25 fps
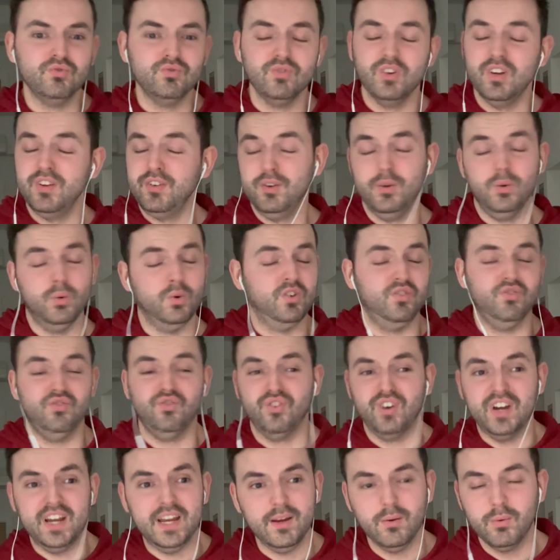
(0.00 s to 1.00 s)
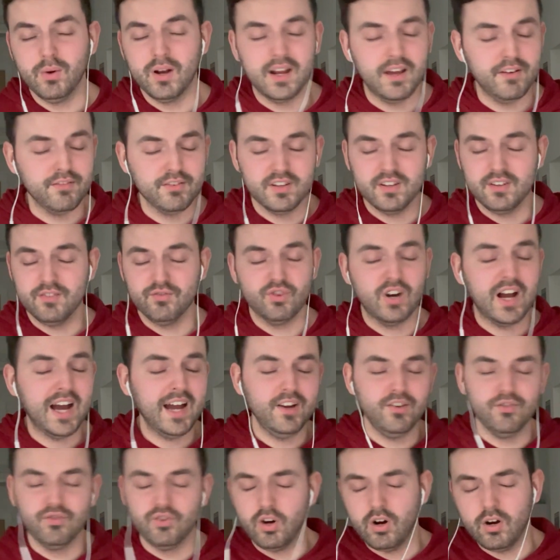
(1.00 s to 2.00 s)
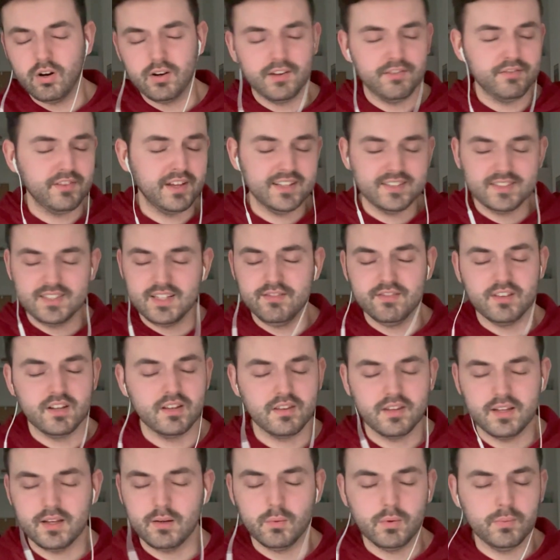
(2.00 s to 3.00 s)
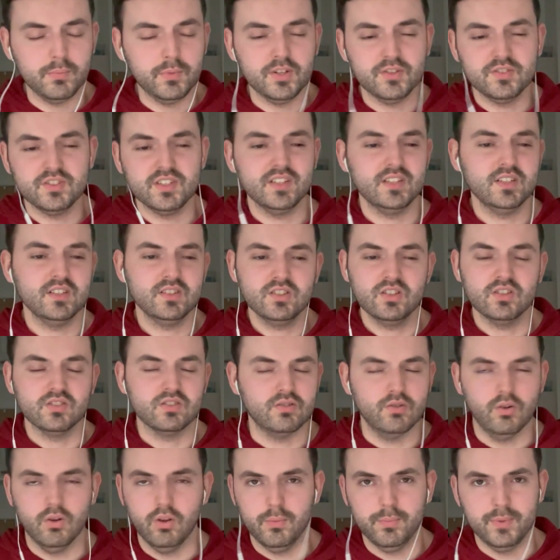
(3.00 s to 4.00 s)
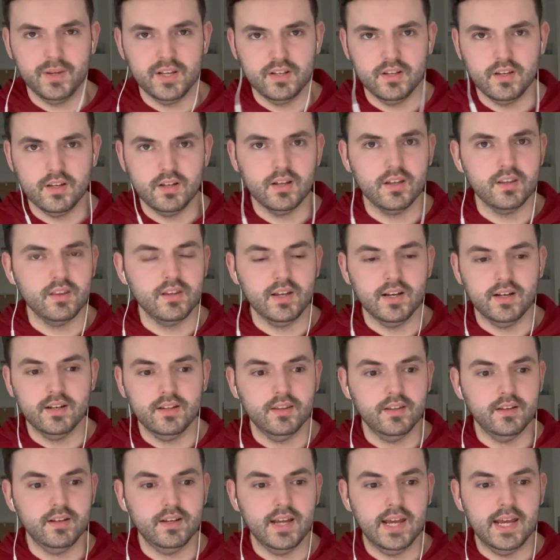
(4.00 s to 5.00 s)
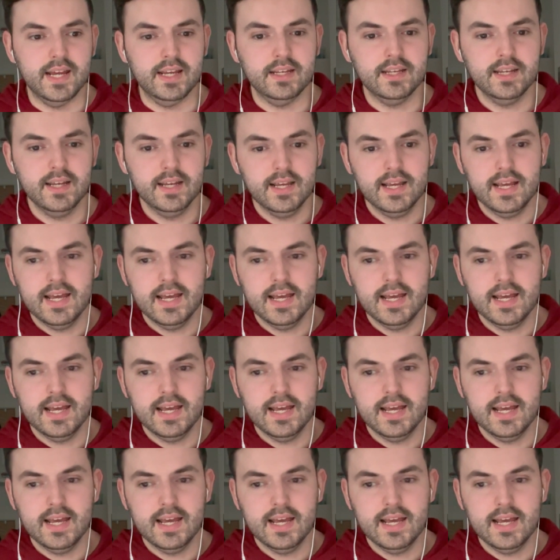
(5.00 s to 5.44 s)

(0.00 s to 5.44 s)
you agree, whatever, right, wrong, if that's even a thing with music, it's just all opinion at the end of the day.